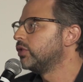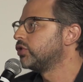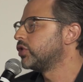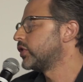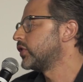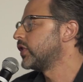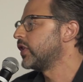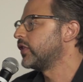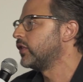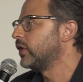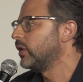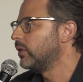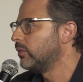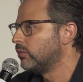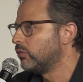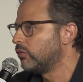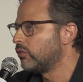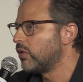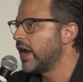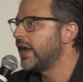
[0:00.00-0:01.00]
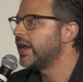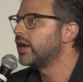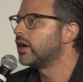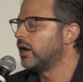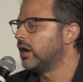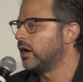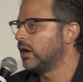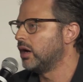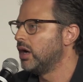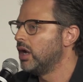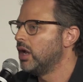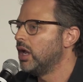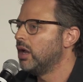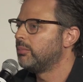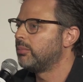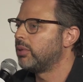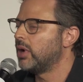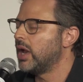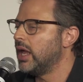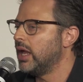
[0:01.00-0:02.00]
just as a writer,
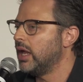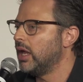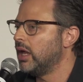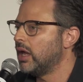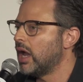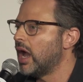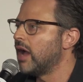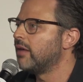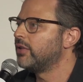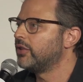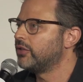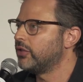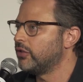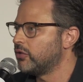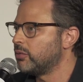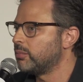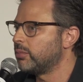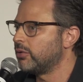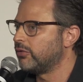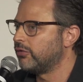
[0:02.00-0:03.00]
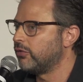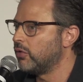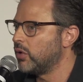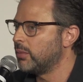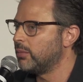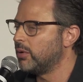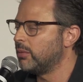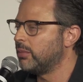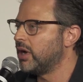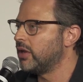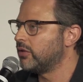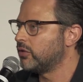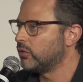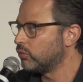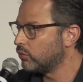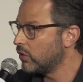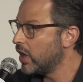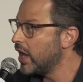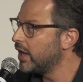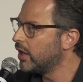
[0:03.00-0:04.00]
obviously as a performer, but as a
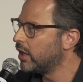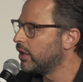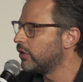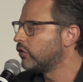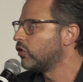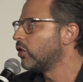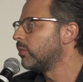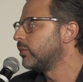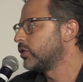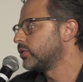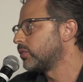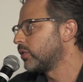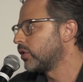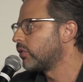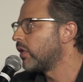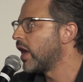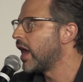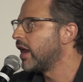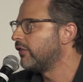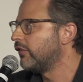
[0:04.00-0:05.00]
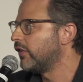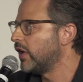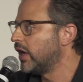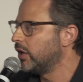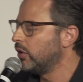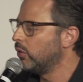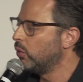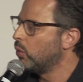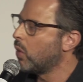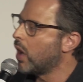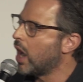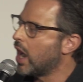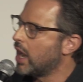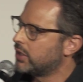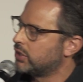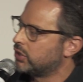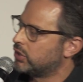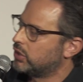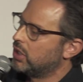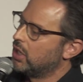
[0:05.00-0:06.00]
writer, it's so much more gratifying to
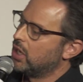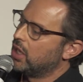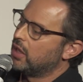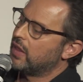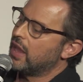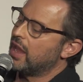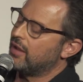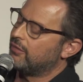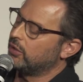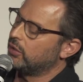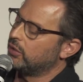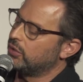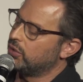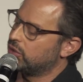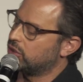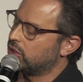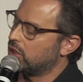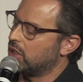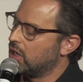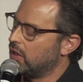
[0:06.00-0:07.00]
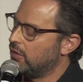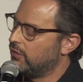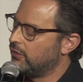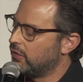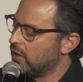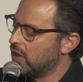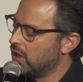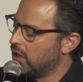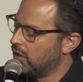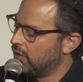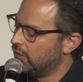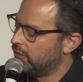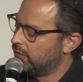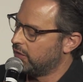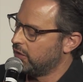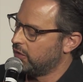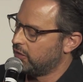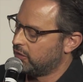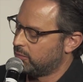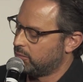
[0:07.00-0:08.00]
watch the evolution of
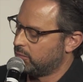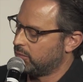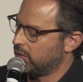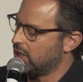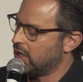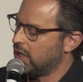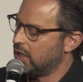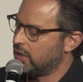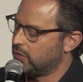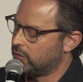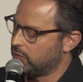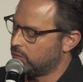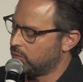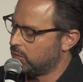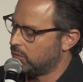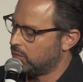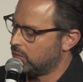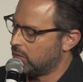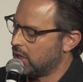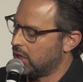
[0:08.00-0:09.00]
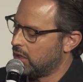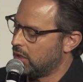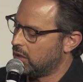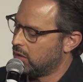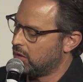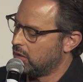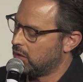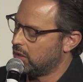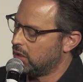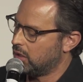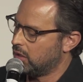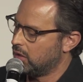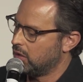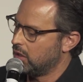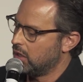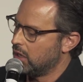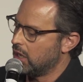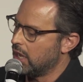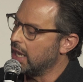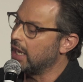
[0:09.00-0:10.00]
these kids and
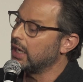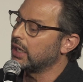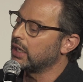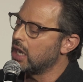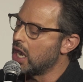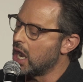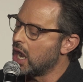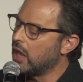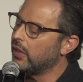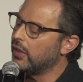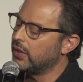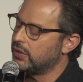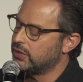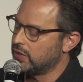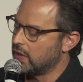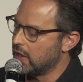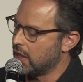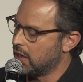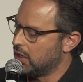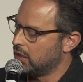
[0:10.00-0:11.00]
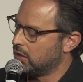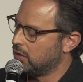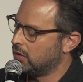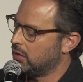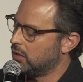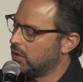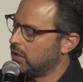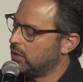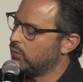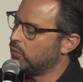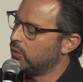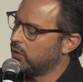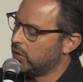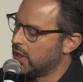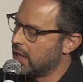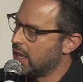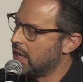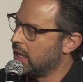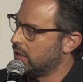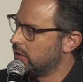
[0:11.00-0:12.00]
acknowledge that it will
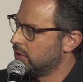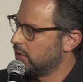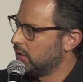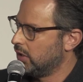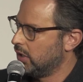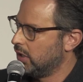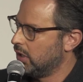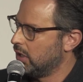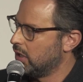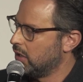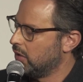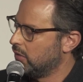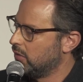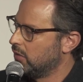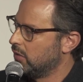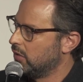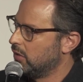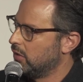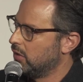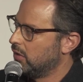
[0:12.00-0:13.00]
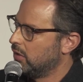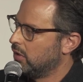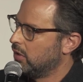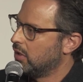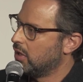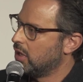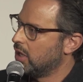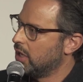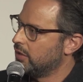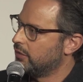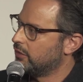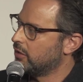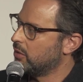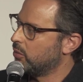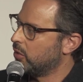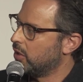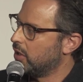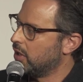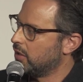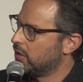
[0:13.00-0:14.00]
end, in some
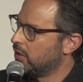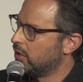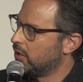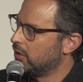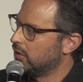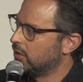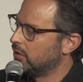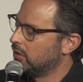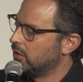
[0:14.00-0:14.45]
way or other.